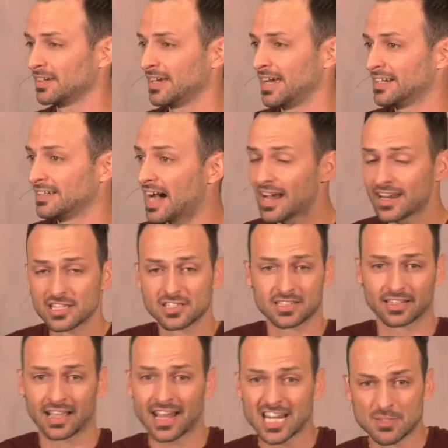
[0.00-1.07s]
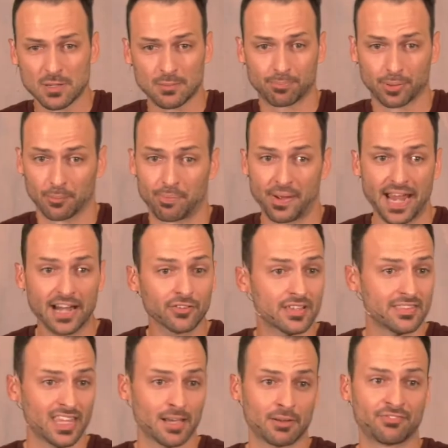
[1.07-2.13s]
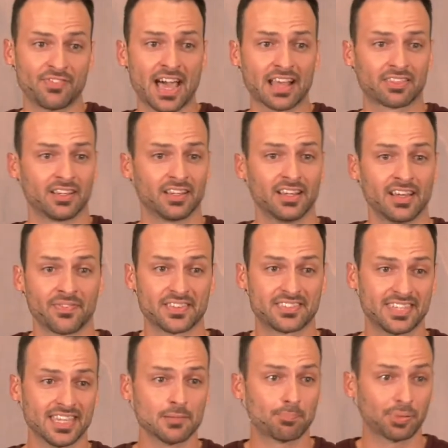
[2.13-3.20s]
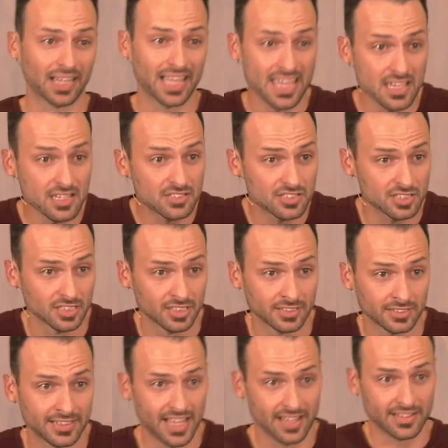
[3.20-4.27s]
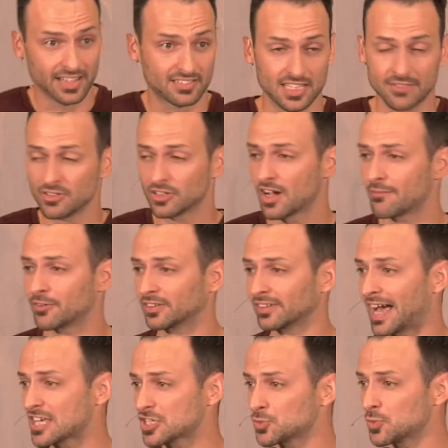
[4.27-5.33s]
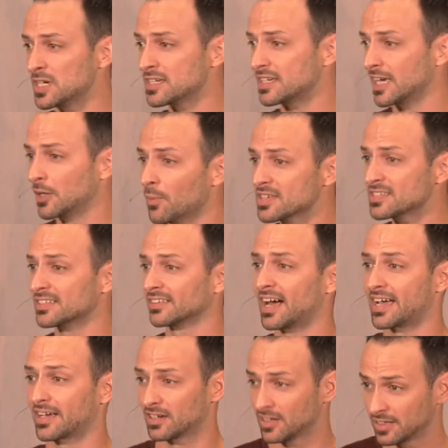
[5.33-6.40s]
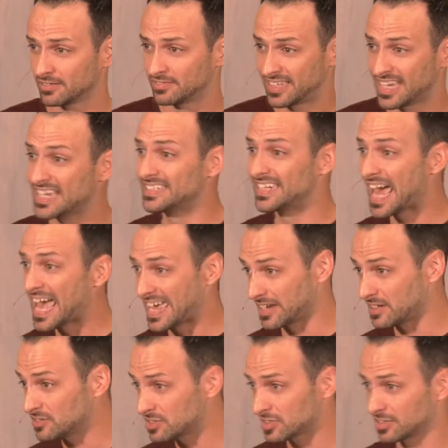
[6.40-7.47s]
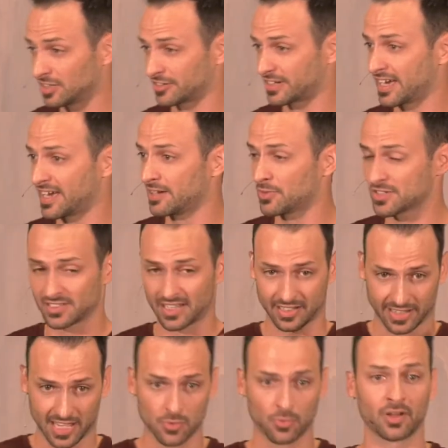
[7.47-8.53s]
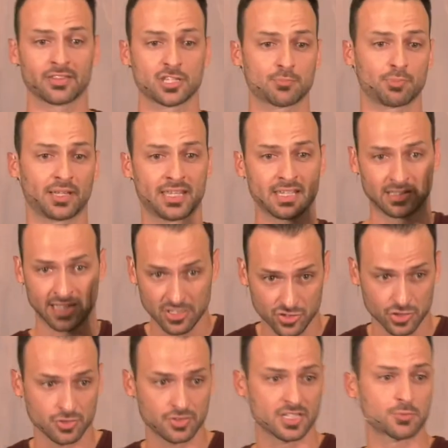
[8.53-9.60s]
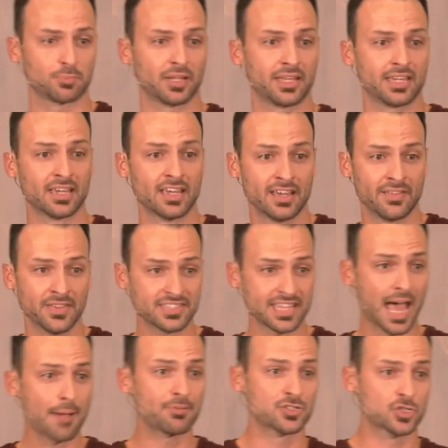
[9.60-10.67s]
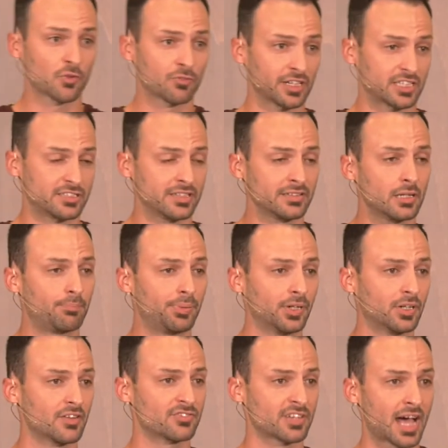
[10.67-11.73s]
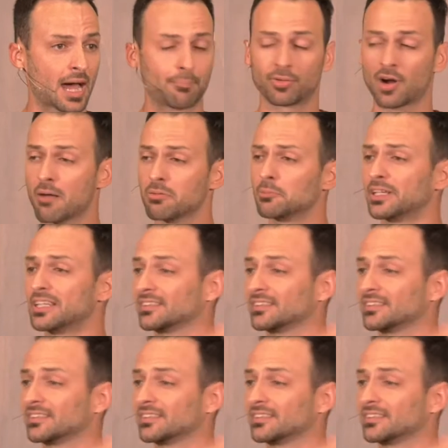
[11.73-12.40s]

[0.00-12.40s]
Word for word: And God has been preparing them. In fact, the 10 plagues that Stephen covered last week, it wasn't like 10 days, okay? It wasn't like day one, this plague, day two, this plague. This happens over an extended period of time, probably